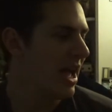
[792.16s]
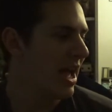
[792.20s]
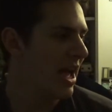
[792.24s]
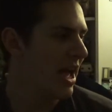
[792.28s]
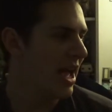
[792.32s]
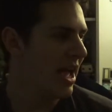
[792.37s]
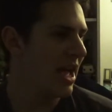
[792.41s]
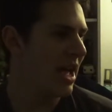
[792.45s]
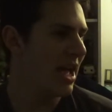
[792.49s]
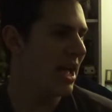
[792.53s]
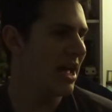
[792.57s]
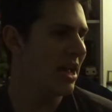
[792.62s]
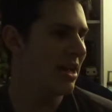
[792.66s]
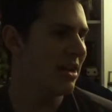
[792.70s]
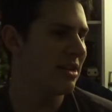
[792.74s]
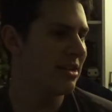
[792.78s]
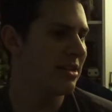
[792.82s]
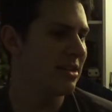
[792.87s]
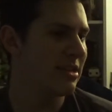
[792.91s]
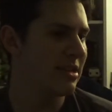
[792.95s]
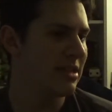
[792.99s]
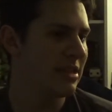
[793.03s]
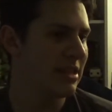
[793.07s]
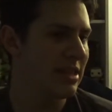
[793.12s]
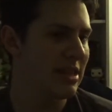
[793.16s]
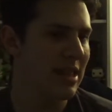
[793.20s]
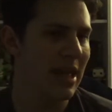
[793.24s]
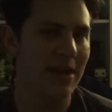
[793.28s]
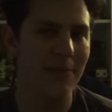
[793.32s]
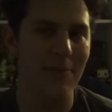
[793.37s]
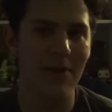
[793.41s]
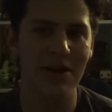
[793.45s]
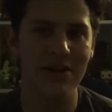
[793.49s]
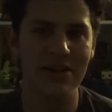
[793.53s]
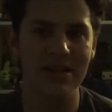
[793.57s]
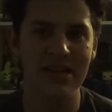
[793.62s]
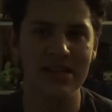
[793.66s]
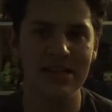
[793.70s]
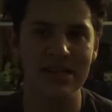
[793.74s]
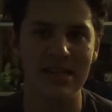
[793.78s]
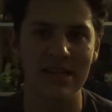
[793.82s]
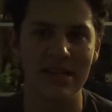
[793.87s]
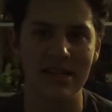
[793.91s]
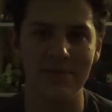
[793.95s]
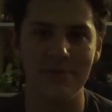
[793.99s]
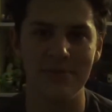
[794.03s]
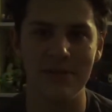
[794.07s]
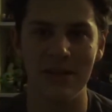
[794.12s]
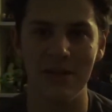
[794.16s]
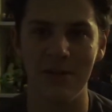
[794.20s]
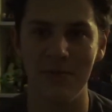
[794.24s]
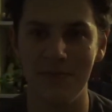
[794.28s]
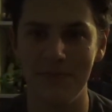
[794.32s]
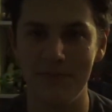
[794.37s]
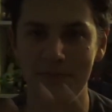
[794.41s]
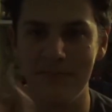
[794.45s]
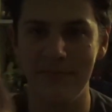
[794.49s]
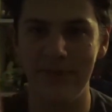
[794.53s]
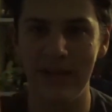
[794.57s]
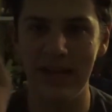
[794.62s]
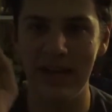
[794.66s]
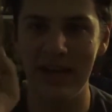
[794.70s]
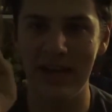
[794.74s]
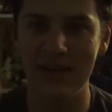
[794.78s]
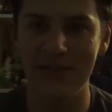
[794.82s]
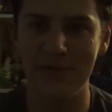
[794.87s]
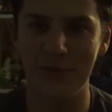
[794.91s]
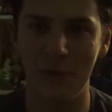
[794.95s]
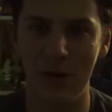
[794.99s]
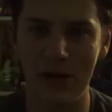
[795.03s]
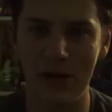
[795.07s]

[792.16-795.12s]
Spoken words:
And that about does it. So, thank you guys for